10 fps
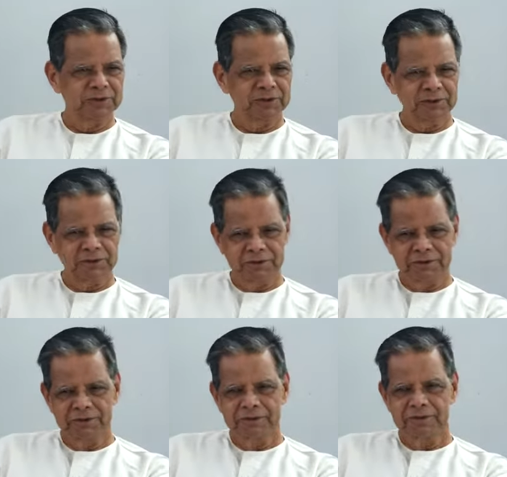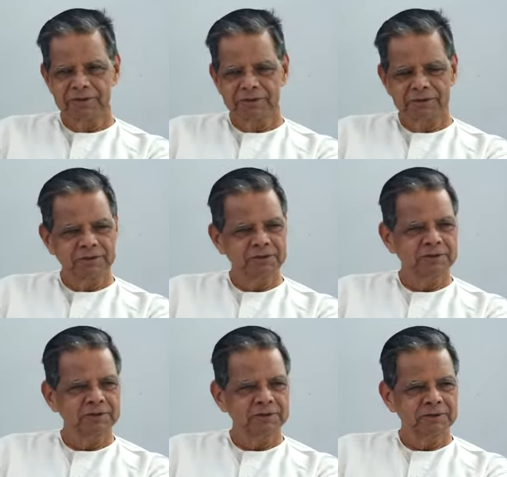
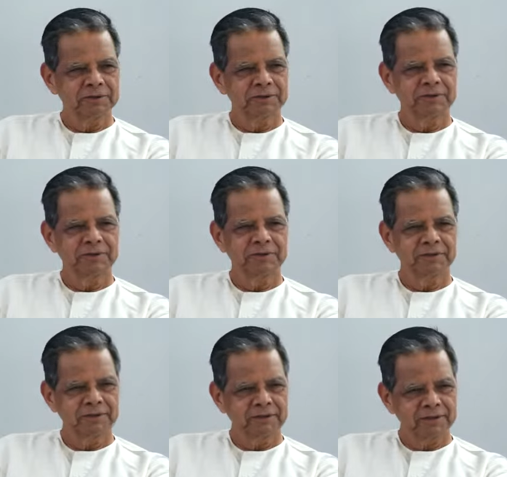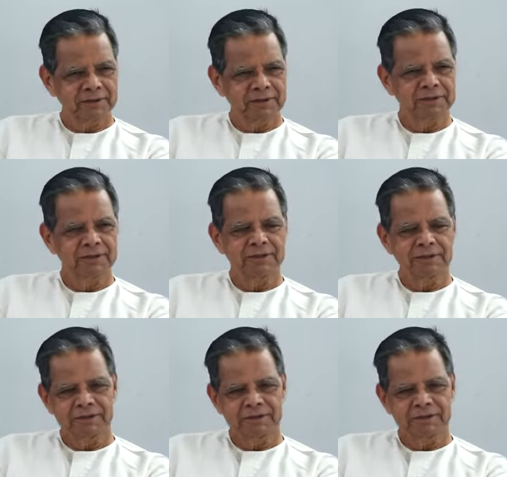(no one is talking)